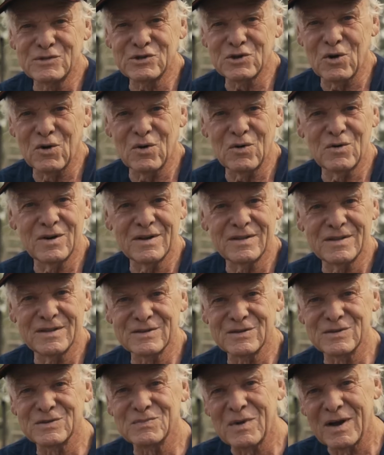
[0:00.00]
Joe, and
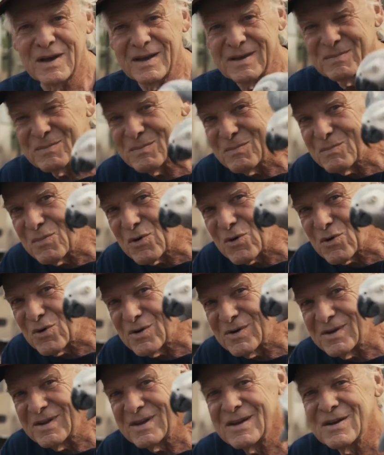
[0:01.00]
this is my
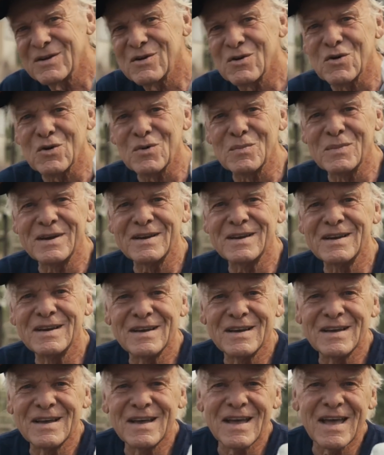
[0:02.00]
bird, Herman,
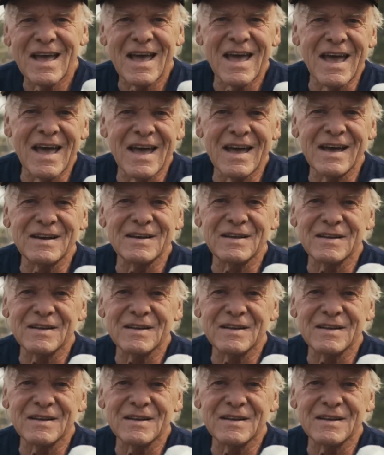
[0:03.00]
and